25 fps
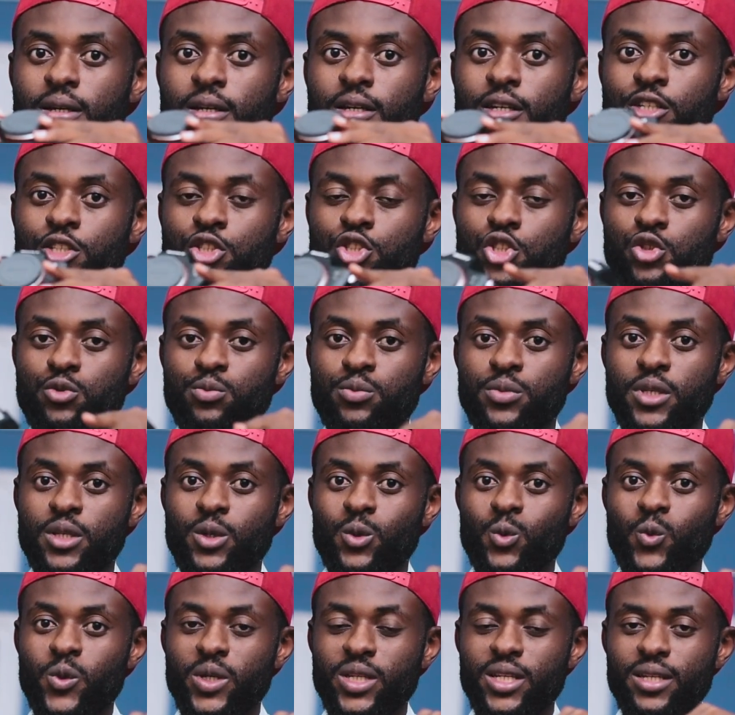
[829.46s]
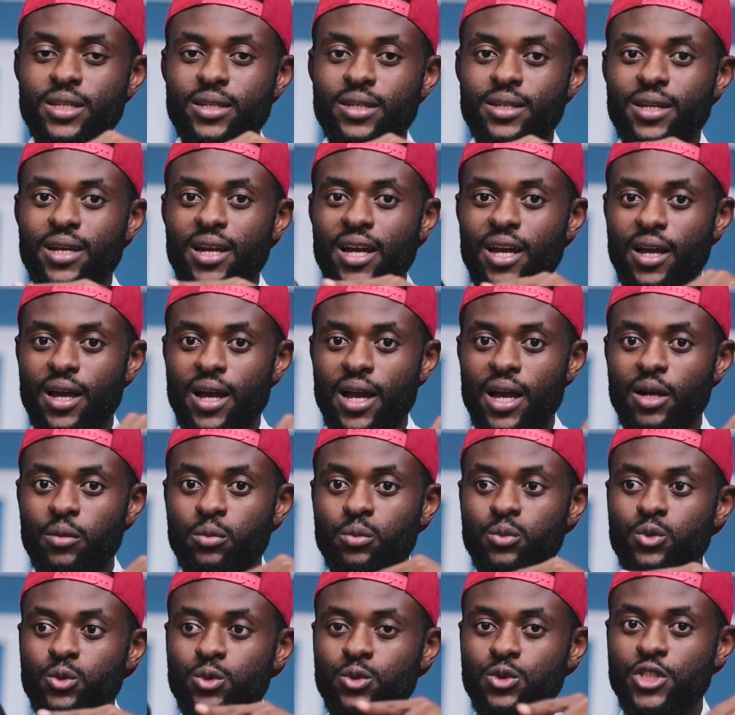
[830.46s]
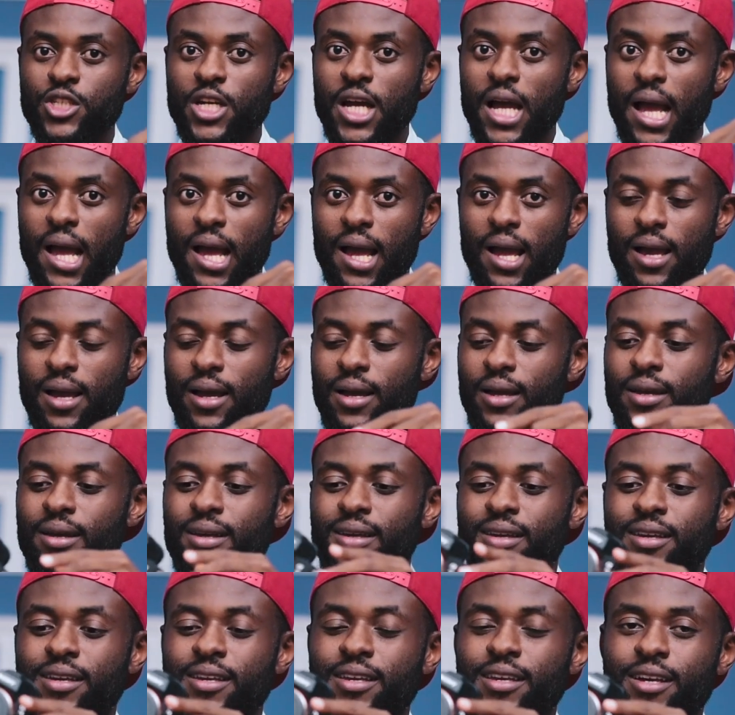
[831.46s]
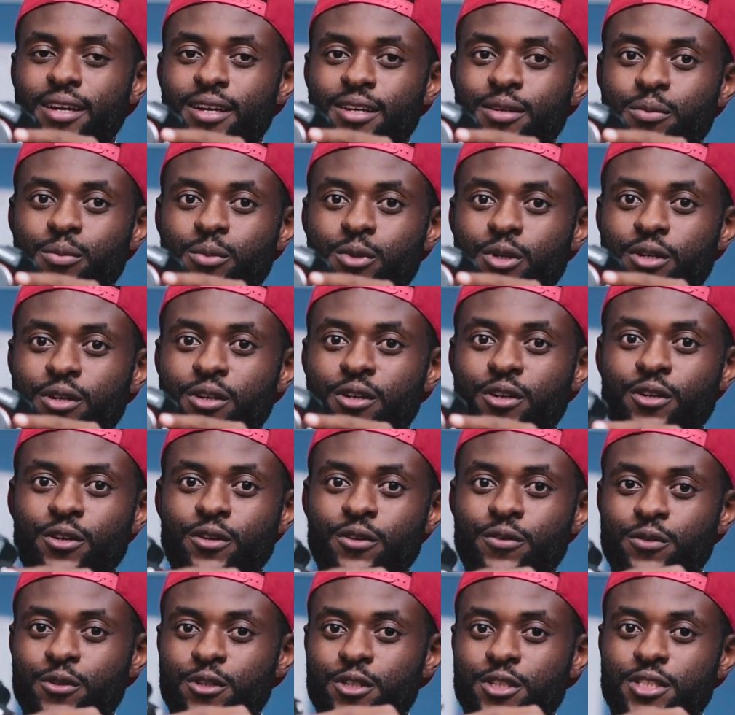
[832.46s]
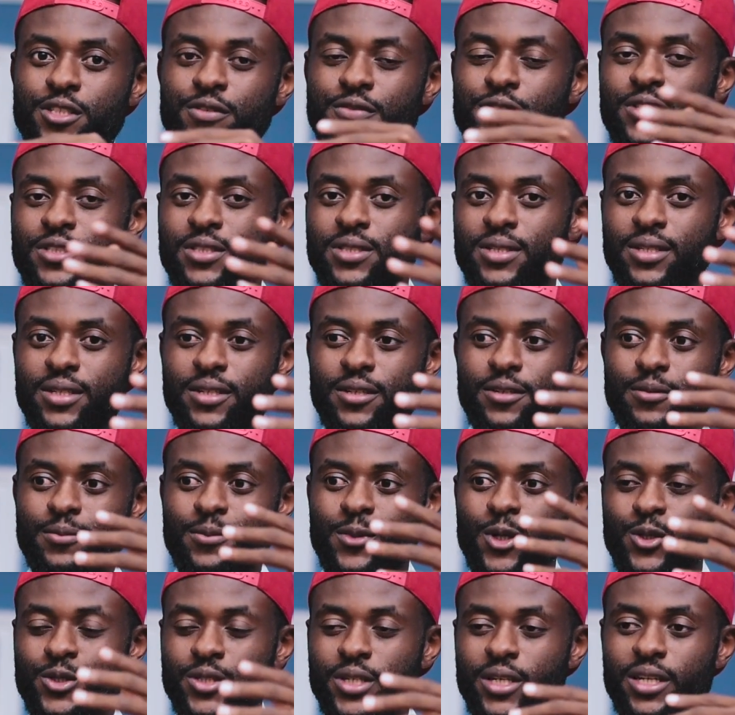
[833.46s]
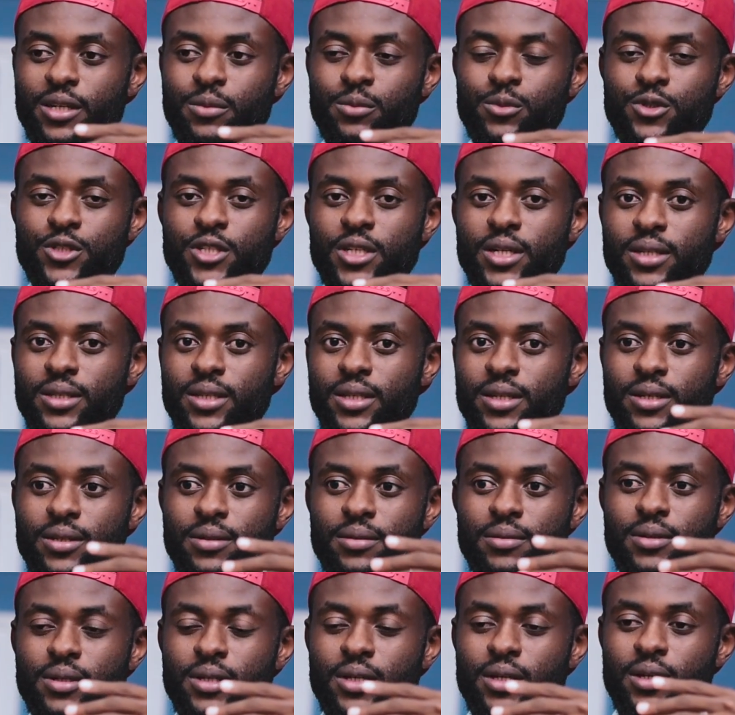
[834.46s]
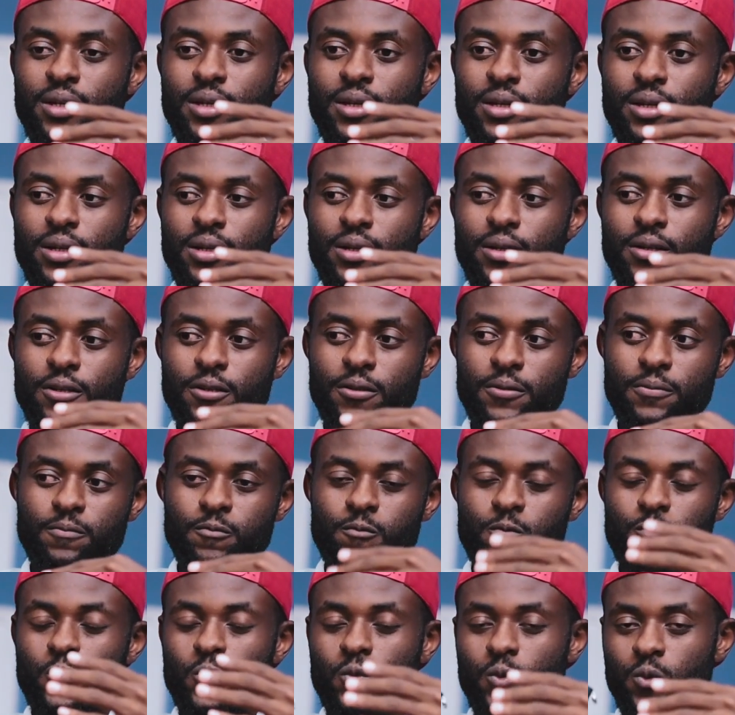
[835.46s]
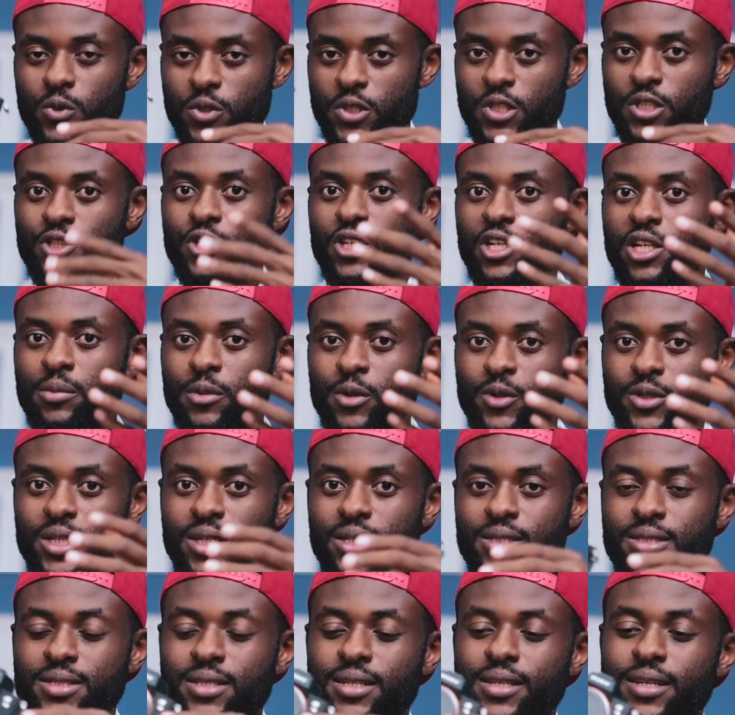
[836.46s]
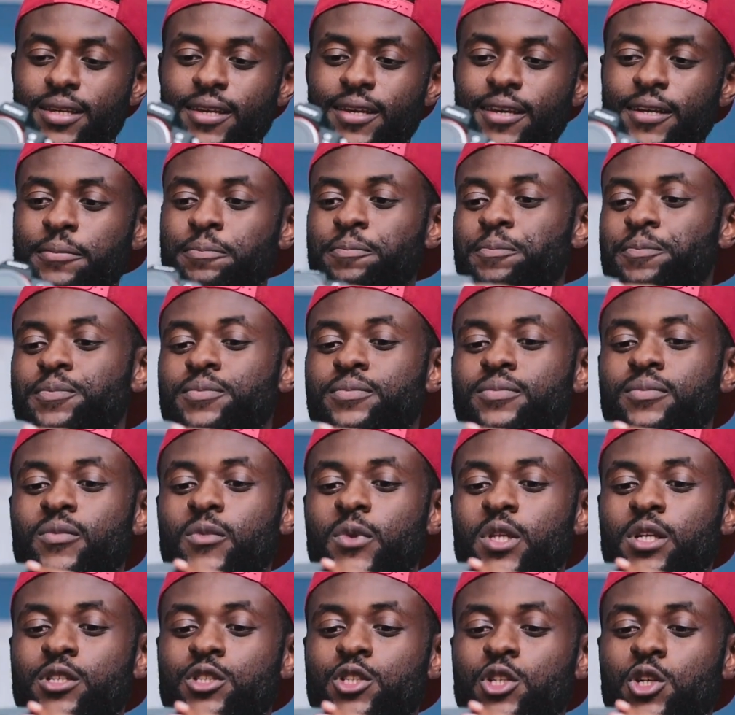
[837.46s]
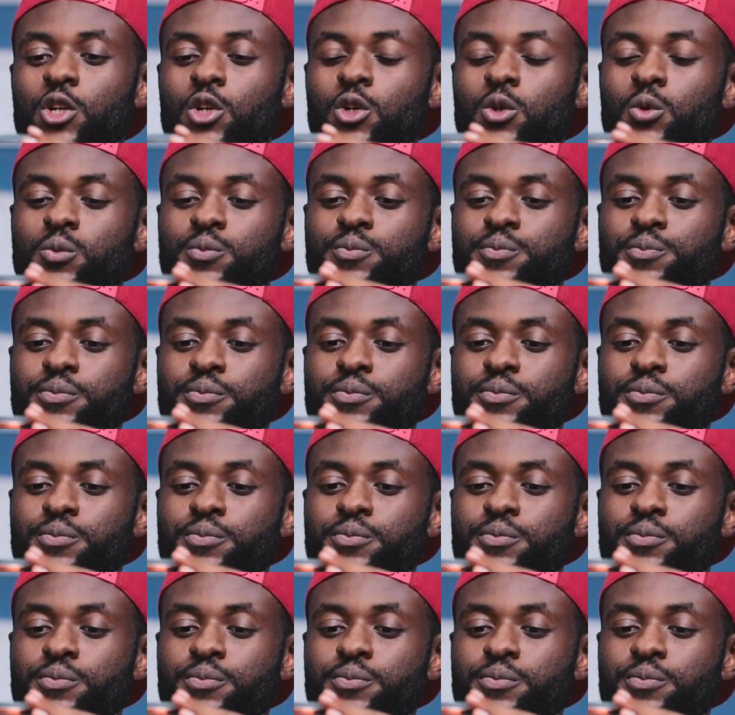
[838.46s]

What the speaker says: it should be within Abuja. Yeah, but of course if it's outside Abuja, then we'll still talk about that here. So